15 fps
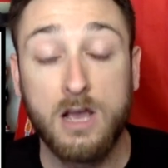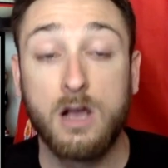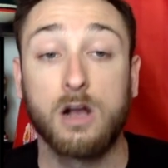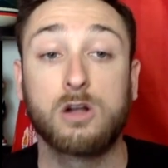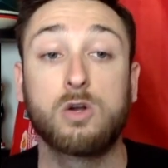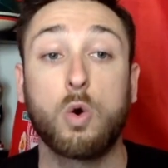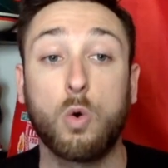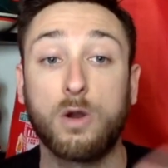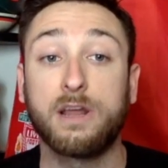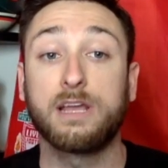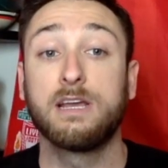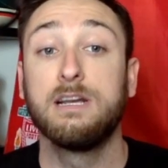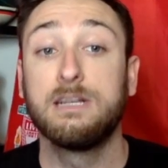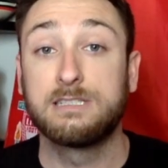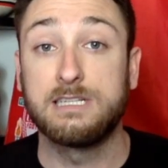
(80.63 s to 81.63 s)
according
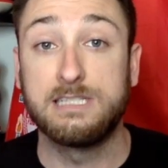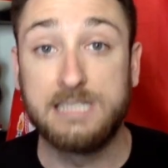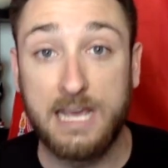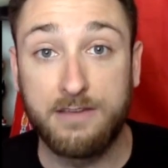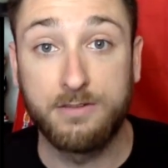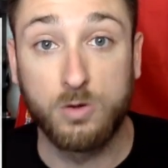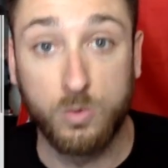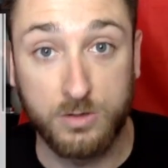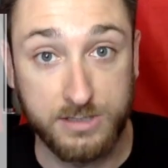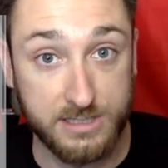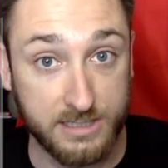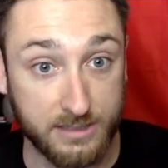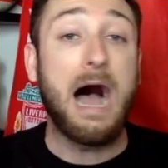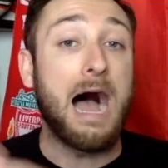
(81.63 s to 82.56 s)
to David Ornstein.